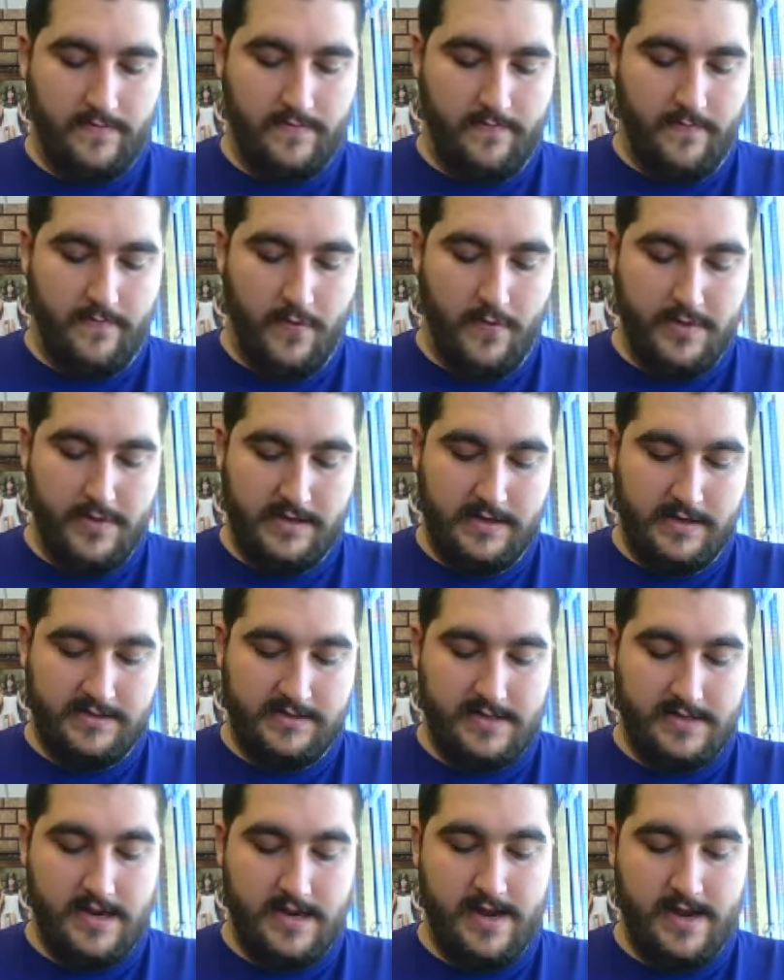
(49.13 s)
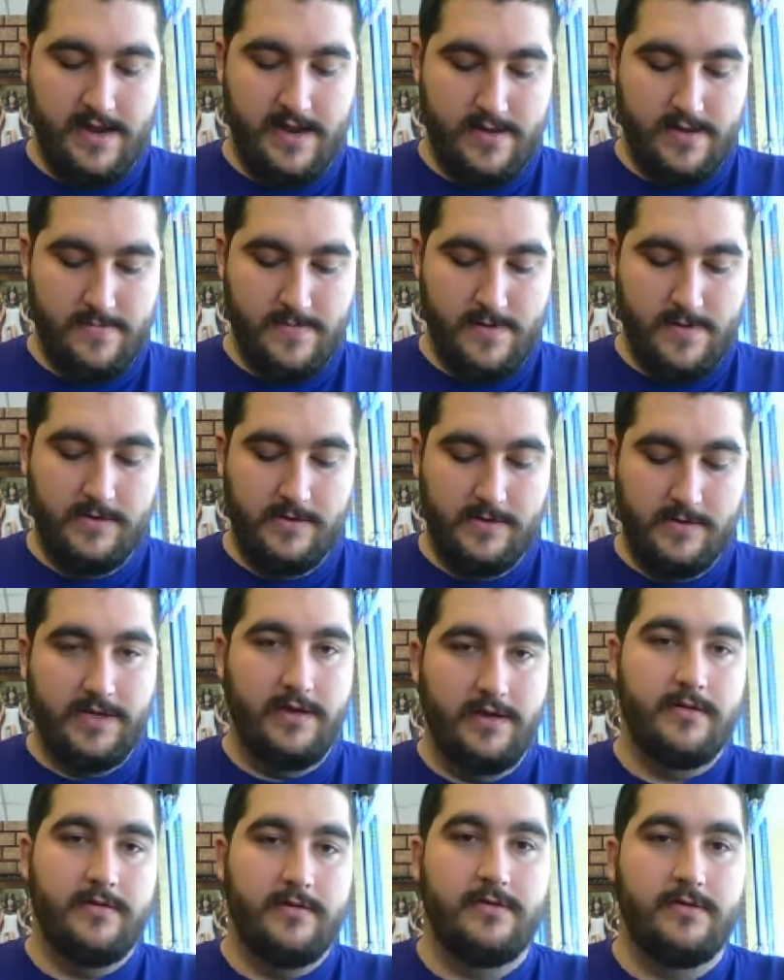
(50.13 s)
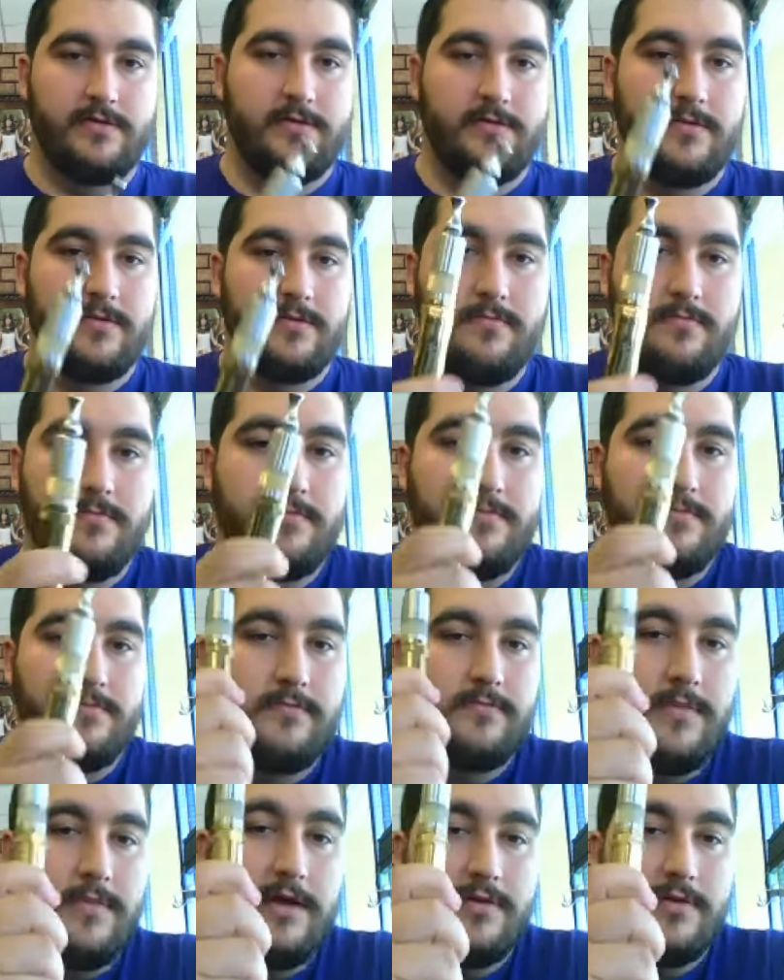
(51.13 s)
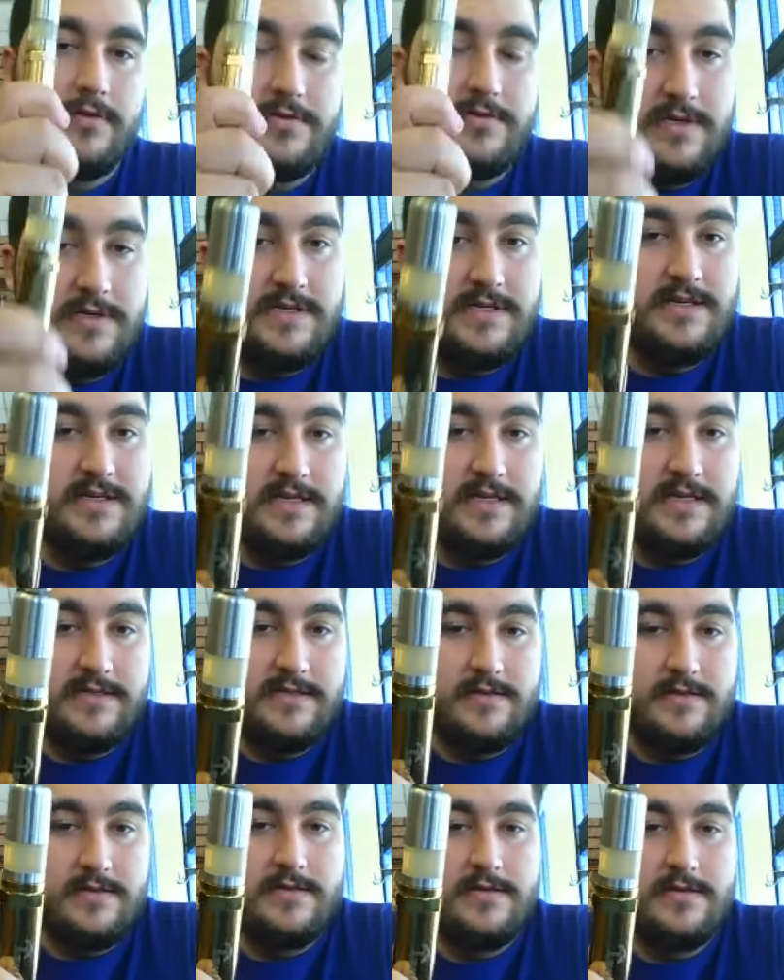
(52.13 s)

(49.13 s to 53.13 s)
for this, I am using my old trusty Tesla.